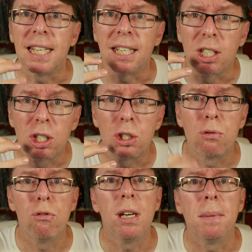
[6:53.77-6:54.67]
it
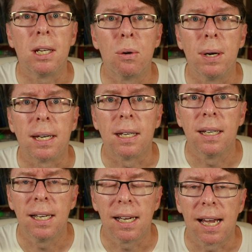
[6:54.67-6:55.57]
extremely quick
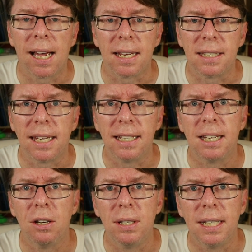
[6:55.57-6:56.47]
at
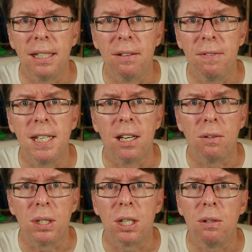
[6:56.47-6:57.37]
encoding
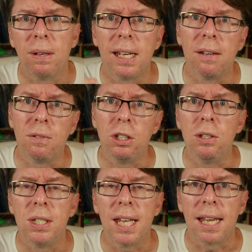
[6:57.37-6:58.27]
video. So if you
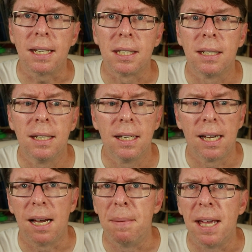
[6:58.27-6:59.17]
use that,
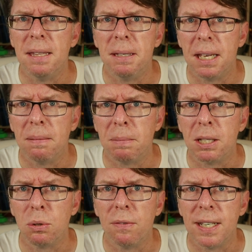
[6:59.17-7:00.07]
and they're
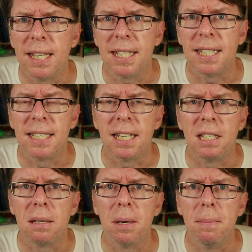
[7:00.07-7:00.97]
sort of in testing
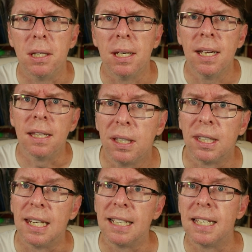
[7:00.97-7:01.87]
stage at the moment,
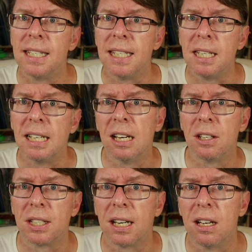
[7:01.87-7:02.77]
the latency
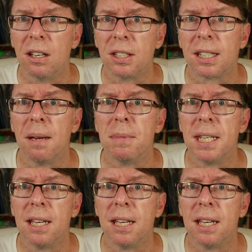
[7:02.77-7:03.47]
glass to glass comes